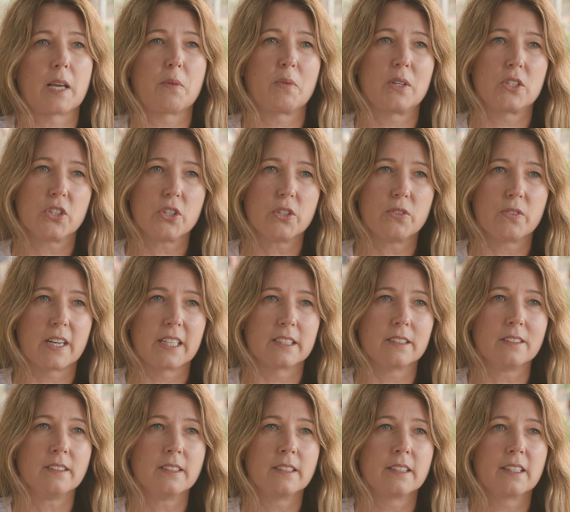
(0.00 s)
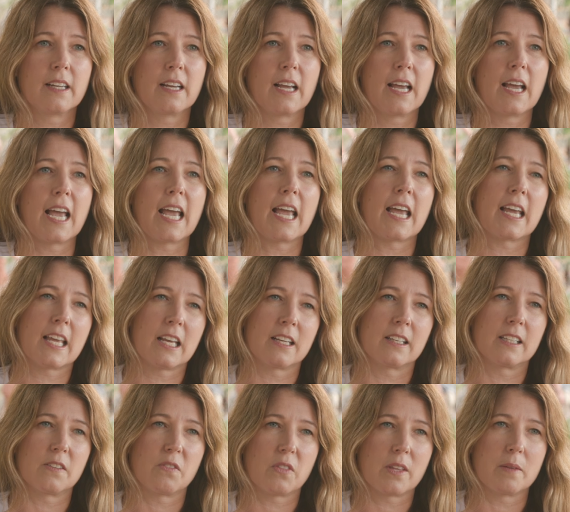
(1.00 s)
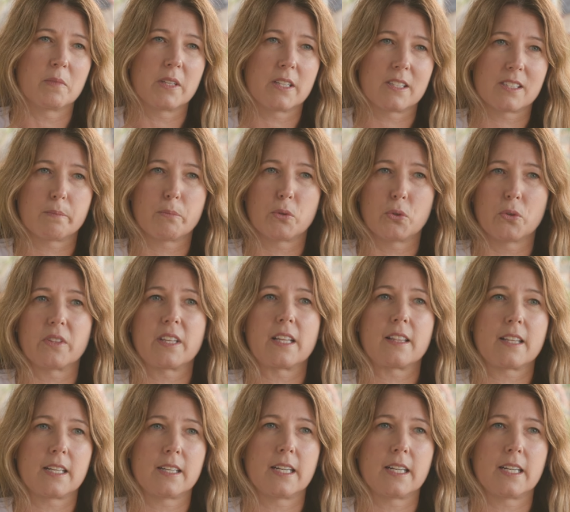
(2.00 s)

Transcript: that we do run, it can give them the support that they